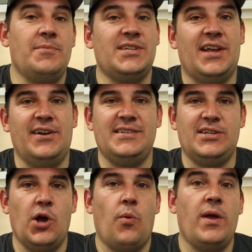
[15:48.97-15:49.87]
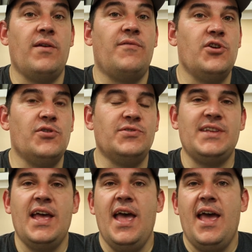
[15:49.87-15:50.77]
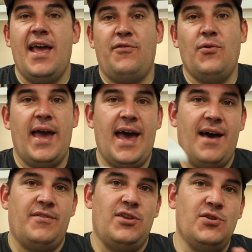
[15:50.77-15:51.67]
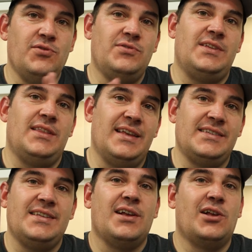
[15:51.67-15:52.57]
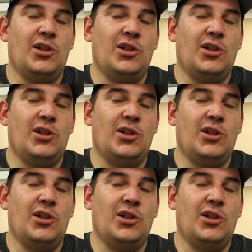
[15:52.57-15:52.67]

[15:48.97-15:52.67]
I'm just curious to know what you've used. If you have used this